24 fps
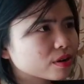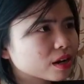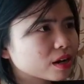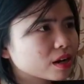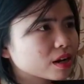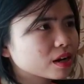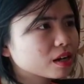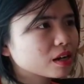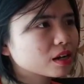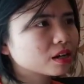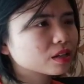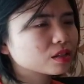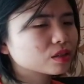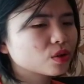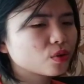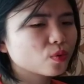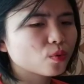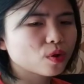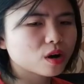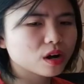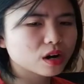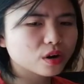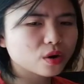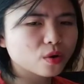right? Yeah.
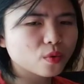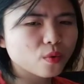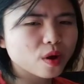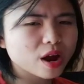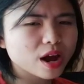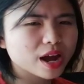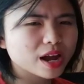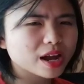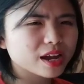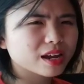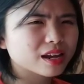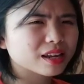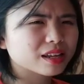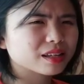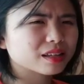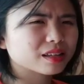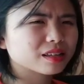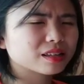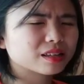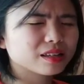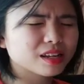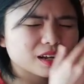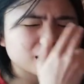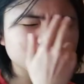So work away,
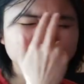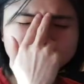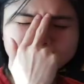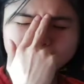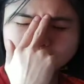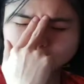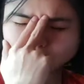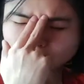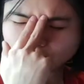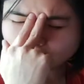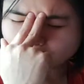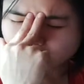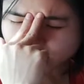and there's another